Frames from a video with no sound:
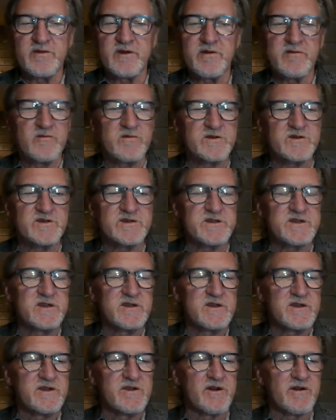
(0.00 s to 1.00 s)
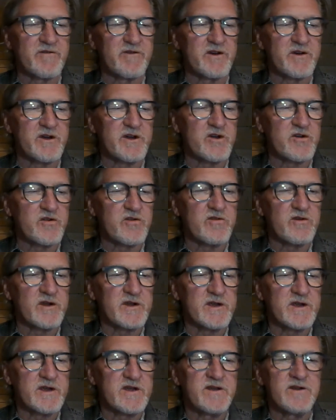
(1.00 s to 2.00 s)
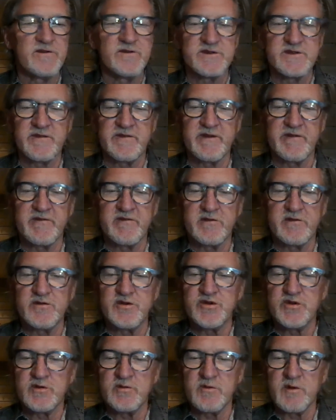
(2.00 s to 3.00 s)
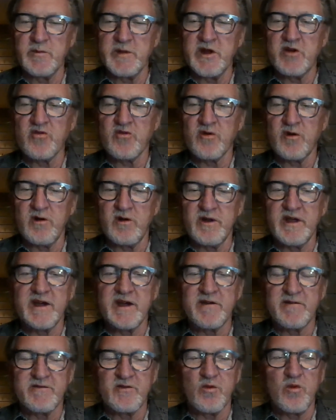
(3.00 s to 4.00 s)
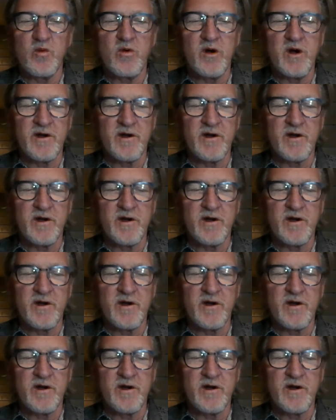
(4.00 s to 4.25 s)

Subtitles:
that was in our very early years of evolution when we crawled out of